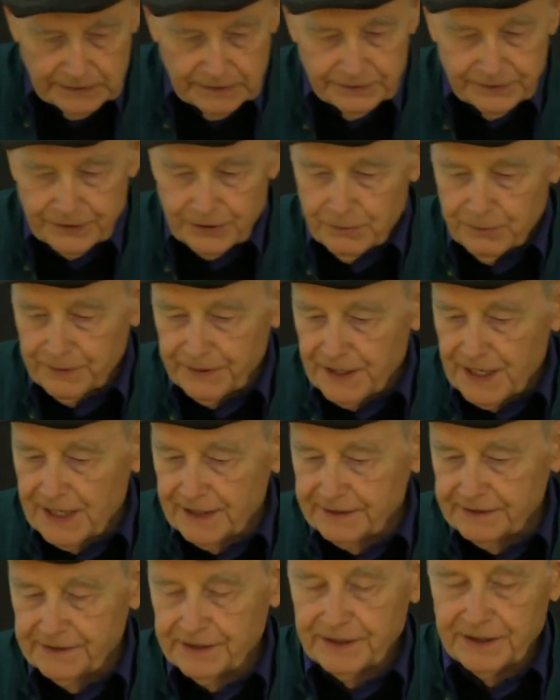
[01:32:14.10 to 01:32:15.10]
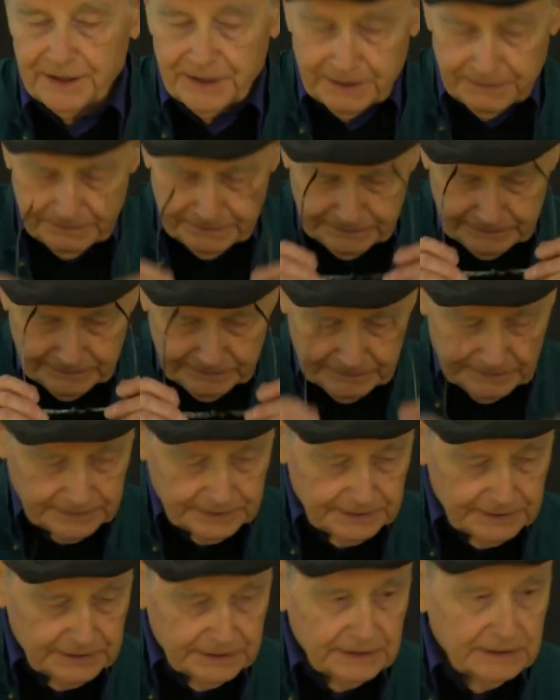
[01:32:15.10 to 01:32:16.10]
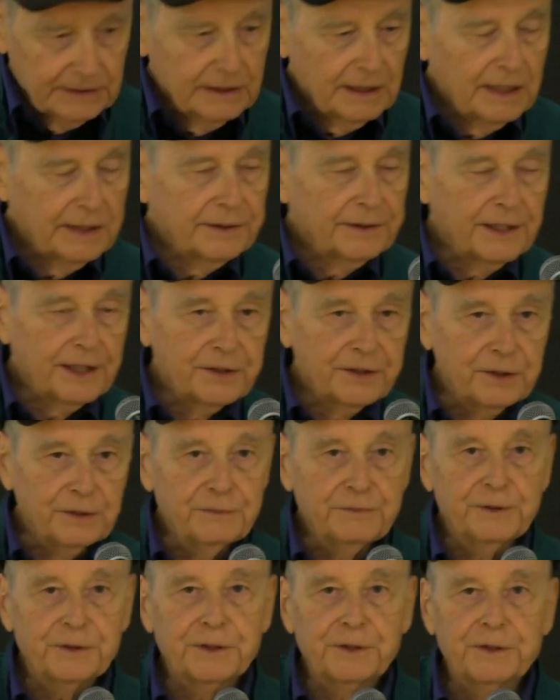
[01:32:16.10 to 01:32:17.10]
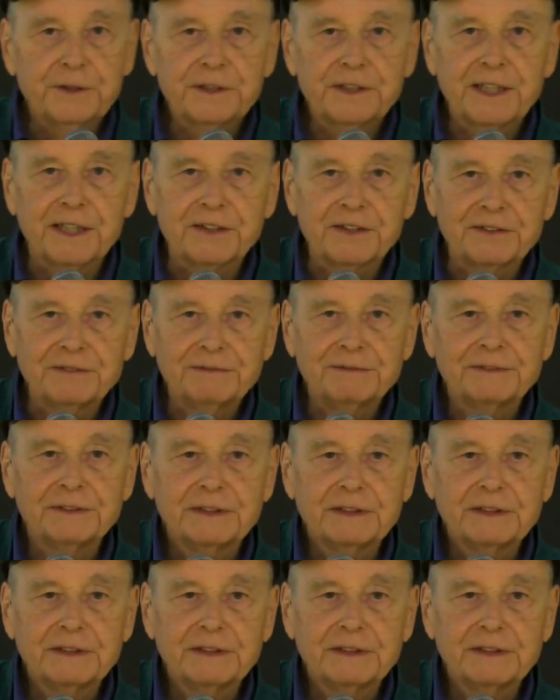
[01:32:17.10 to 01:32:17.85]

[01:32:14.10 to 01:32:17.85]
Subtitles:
So with that, I thank you for your attention.